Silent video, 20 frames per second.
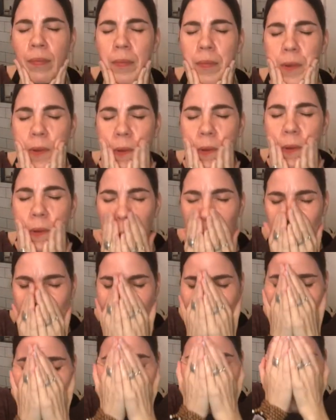So we
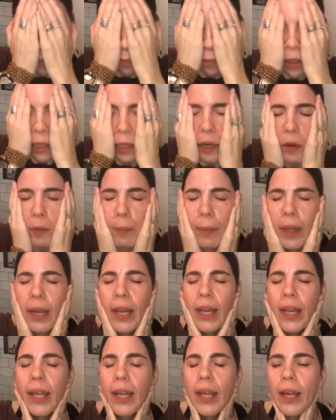can spend a
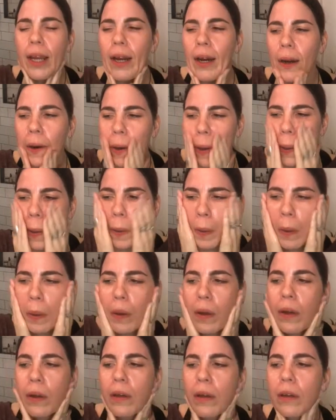minute here
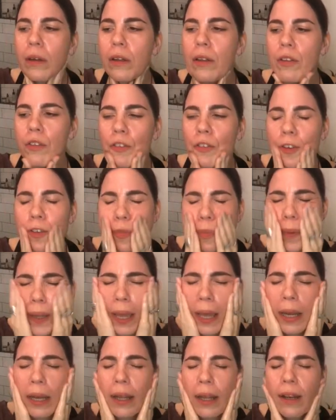just
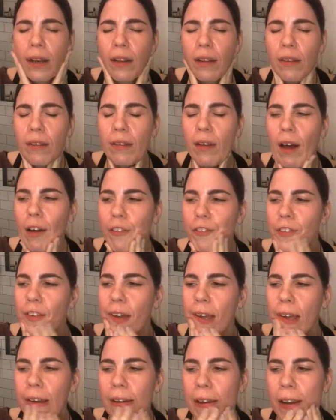beginning to
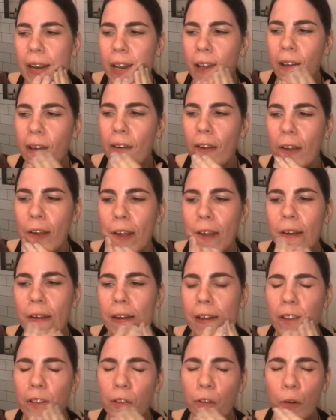soften
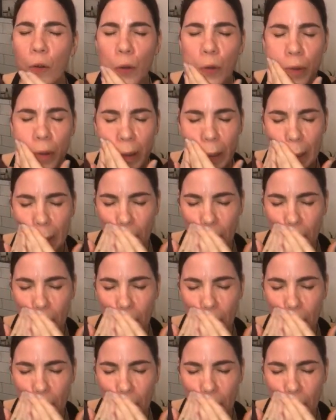and loosen